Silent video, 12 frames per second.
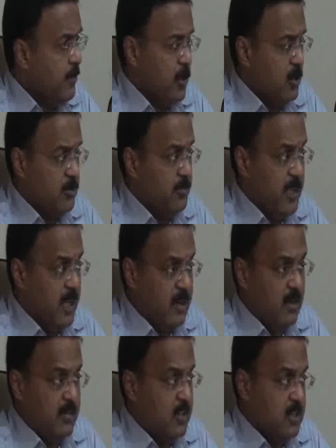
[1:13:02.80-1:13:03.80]
because Vienna
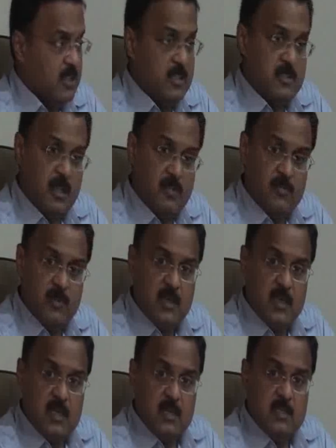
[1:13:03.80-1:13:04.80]
Convention itself
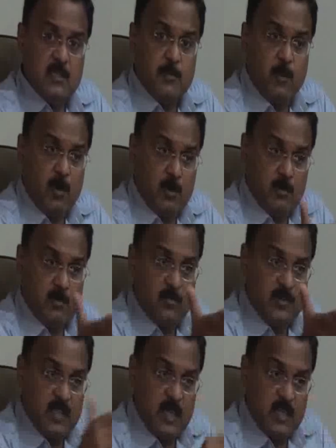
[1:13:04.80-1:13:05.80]
is a product of
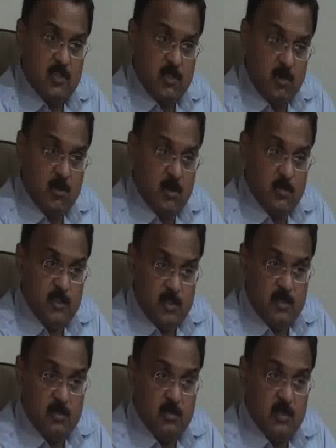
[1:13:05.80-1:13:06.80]
International Law Commission.
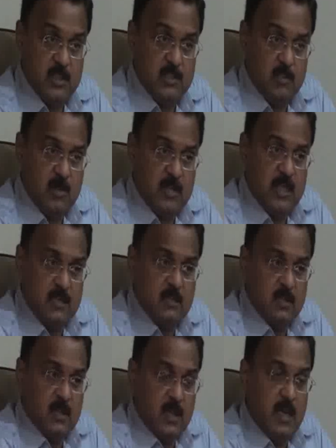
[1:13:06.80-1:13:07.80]
So it is not that
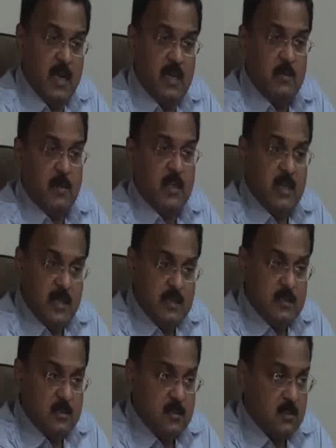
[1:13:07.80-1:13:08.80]
anybody
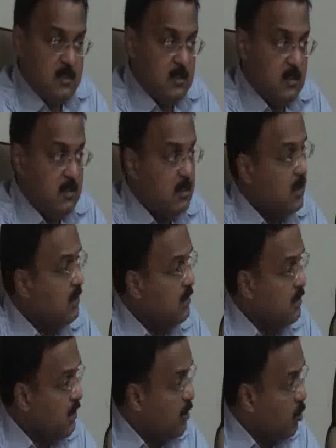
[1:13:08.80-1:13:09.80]
else,
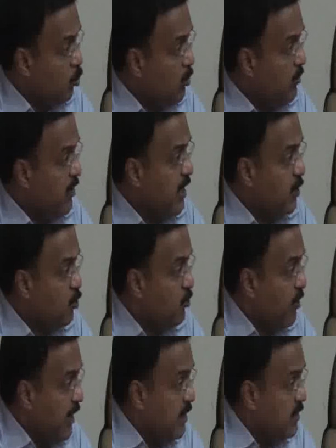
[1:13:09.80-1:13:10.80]
the rule where you
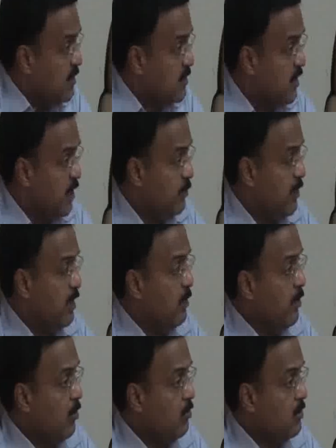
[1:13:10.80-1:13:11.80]
find the statement
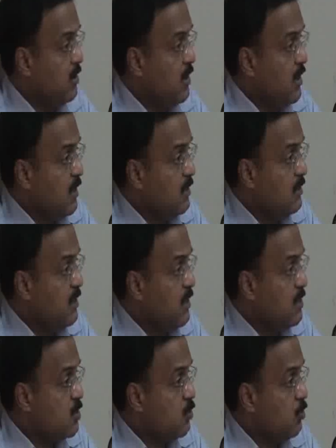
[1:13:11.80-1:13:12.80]
about
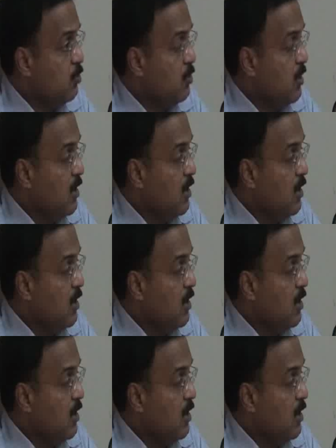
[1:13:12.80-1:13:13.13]
these two